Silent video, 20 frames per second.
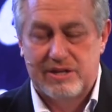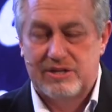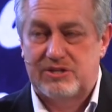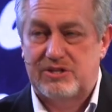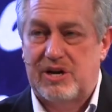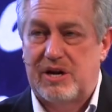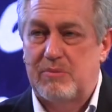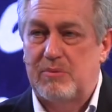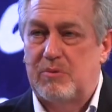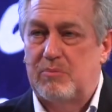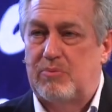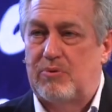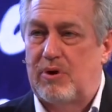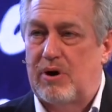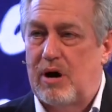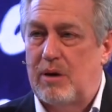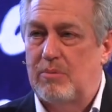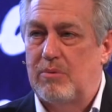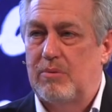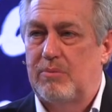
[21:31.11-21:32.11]
Simon
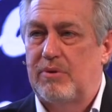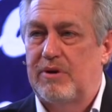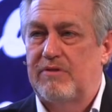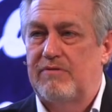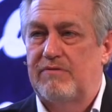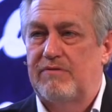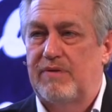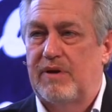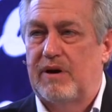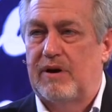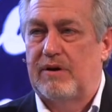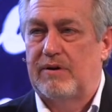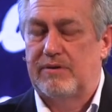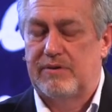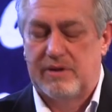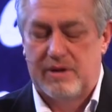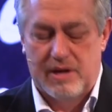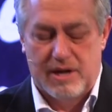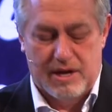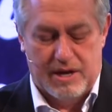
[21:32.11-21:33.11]
probably
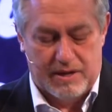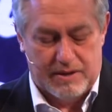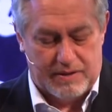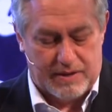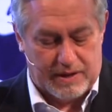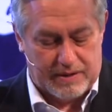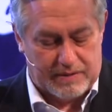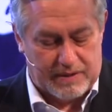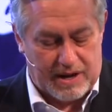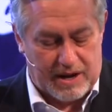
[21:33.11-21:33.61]
felt that,